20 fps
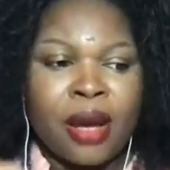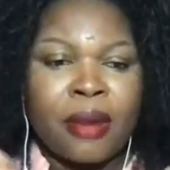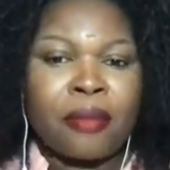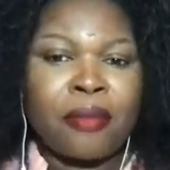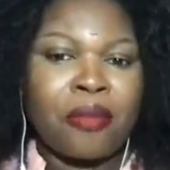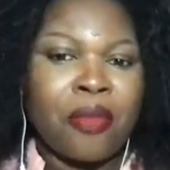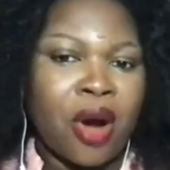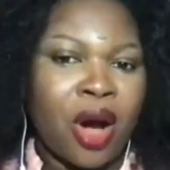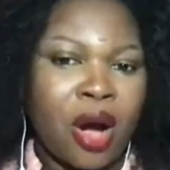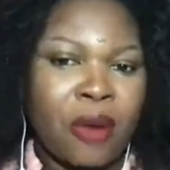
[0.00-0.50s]

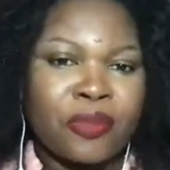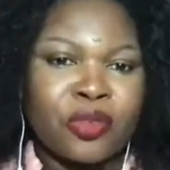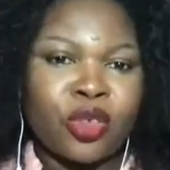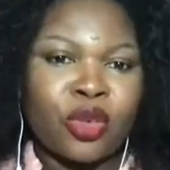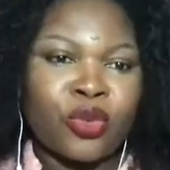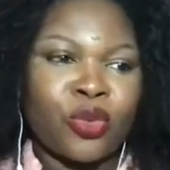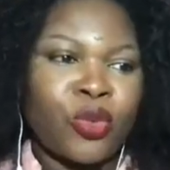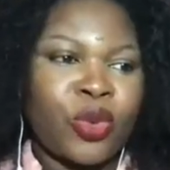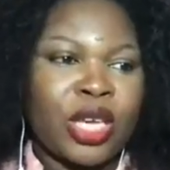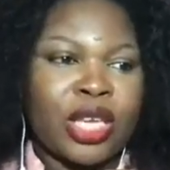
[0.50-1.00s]

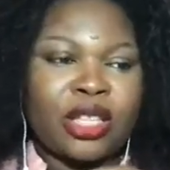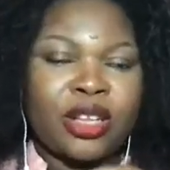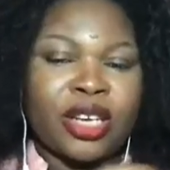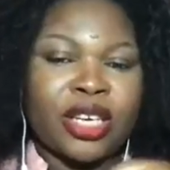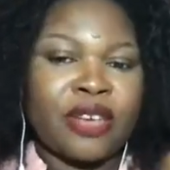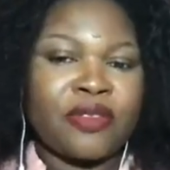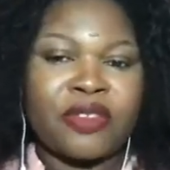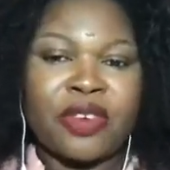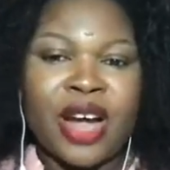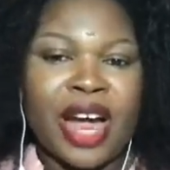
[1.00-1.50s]
Moms, we
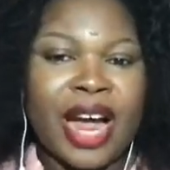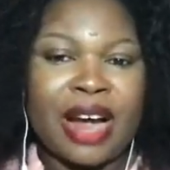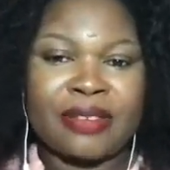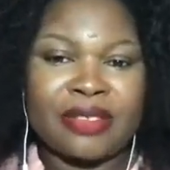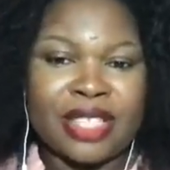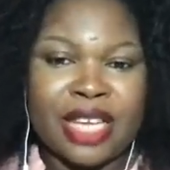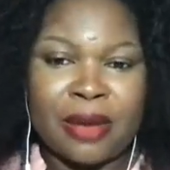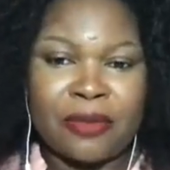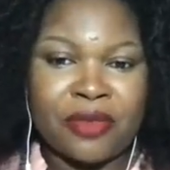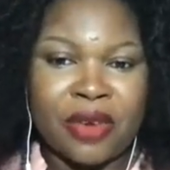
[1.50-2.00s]
don't even
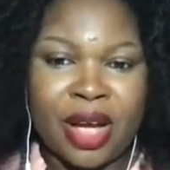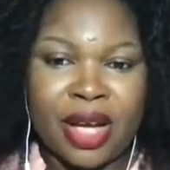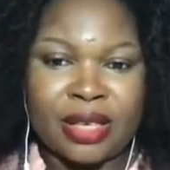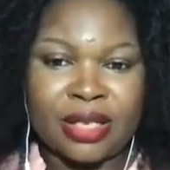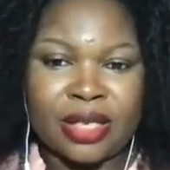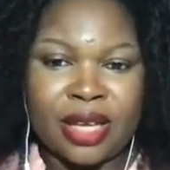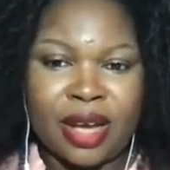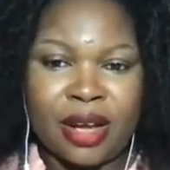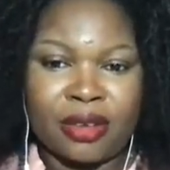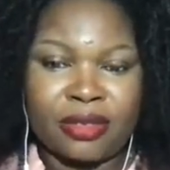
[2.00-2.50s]
have time for
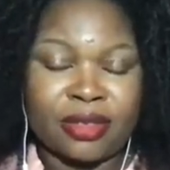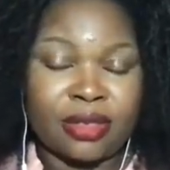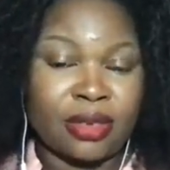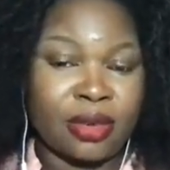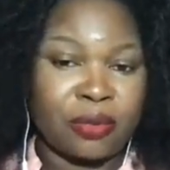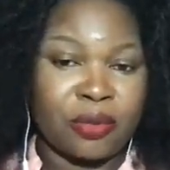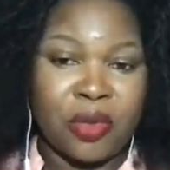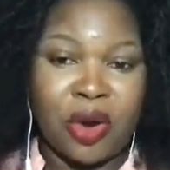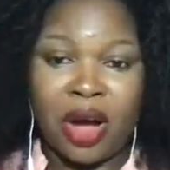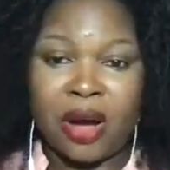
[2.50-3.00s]
ourselves.
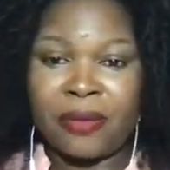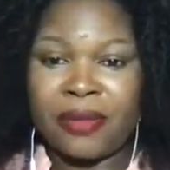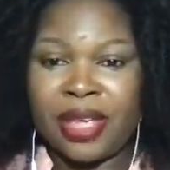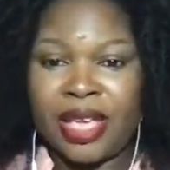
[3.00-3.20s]
We mom